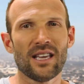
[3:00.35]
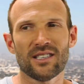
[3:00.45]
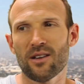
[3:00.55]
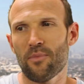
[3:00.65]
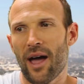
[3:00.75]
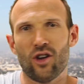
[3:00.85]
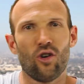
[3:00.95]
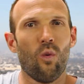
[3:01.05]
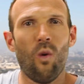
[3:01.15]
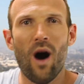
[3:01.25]
is it about
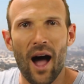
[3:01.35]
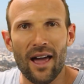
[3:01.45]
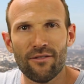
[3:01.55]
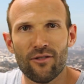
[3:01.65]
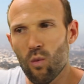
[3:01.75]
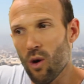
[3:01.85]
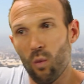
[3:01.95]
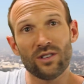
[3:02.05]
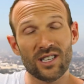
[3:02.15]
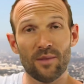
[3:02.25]
your wife, or
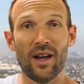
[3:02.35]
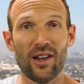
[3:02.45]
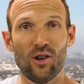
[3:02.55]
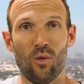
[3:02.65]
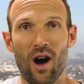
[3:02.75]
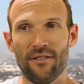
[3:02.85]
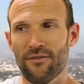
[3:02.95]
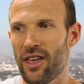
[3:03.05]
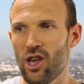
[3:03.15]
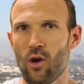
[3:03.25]
what was it about your
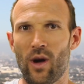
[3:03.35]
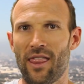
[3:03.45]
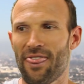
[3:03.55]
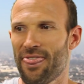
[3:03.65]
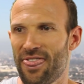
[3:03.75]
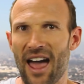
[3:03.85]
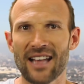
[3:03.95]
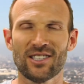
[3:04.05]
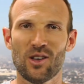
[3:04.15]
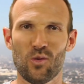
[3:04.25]
wife that you went,
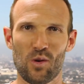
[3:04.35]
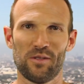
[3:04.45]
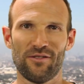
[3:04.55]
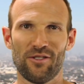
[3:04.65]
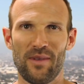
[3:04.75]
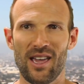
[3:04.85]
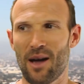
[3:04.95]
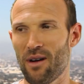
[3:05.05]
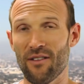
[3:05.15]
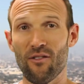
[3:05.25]
that's the woman for me
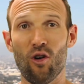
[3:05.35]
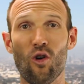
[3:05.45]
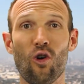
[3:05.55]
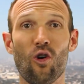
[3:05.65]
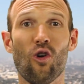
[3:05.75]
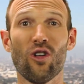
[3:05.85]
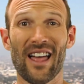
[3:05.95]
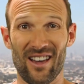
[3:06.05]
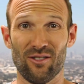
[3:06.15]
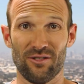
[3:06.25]
above
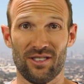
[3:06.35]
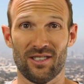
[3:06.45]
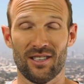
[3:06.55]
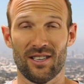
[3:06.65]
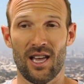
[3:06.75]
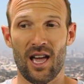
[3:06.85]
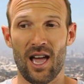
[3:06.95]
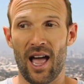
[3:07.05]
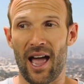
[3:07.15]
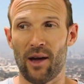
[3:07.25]
all else?
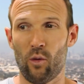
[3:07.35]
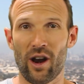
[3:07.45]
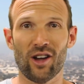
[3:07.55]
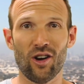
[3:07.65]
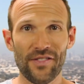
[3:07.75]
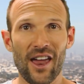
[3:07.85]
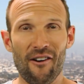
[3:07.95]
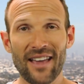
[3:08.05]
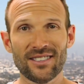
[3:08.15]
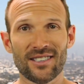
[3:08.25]
And when I got
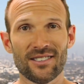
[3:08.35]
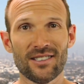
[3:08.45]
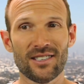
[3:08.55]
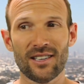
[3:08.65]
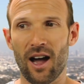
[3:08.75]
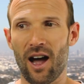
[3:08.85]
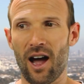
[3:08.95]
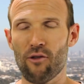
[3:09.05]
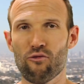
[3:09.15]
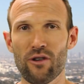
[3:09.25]
their answers,
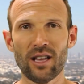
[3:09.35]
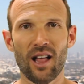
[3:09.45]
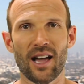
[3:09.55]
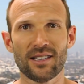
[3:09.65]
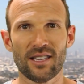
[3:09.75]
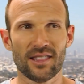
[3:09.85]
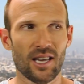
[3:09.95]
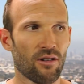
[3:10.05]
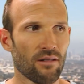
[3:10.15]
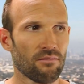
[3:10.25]
I realized that
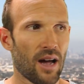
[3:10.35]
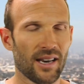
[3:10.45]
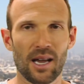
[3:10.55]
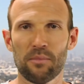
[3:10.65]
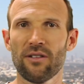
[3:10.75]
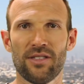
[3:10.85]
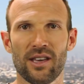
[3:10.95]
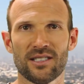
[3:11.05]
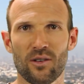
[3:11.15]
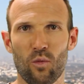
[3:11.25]
there were a number of
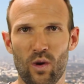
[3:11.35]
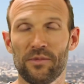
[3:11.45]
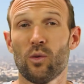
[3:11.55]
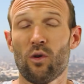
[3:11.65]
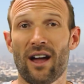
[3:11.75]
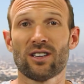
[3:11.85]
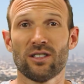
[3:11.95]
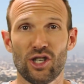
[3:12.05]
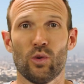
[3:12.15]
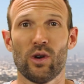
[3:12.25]
things that women were
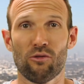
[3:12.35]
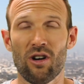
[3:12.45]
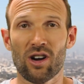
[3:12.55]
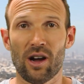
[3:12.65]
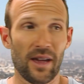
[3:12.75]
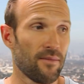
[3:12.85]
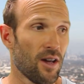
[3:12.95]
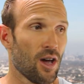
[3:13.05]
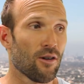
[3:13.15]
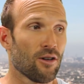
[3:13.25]
actually doing wrong. I mean,
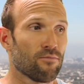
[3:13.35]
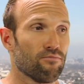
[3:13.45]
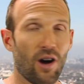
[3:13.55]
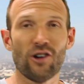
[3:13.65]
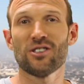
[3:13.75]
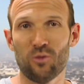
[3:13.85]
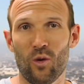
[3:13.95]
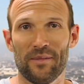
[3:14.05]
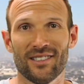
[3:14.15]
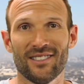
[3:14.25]
most
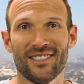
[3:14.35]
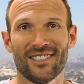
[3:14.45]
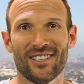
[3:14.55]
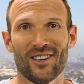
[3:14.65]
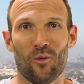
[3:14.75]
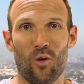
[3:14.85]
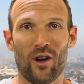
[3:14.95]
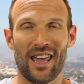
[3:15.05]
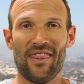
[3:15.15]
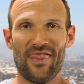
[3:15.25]
women
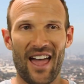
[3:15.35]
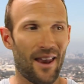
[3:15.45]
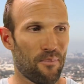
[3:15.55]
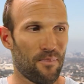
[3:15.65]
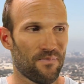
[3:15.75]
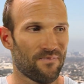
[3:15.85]
want to get that